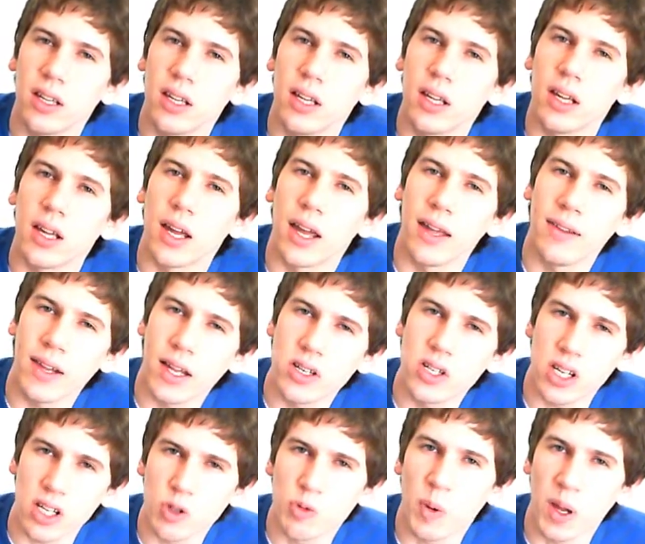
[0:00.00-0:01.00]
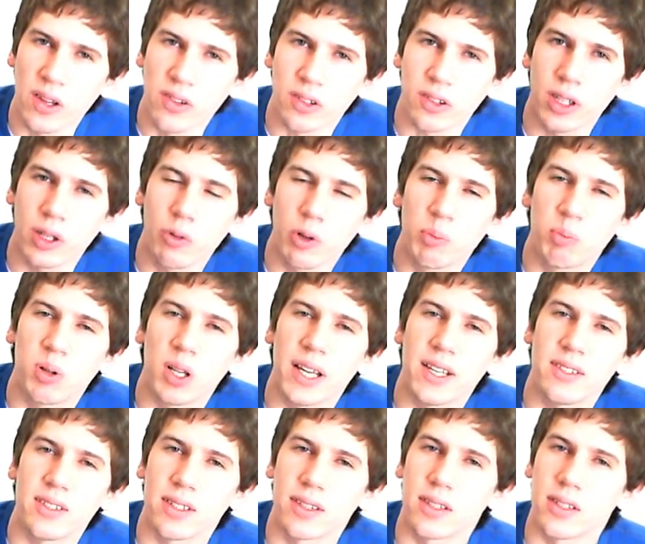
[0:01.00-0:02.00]
and that G is basically
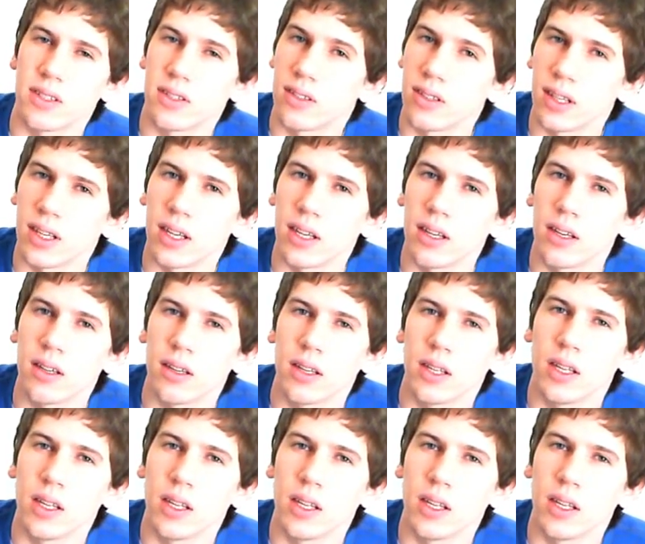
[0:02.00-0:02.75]
replacing the C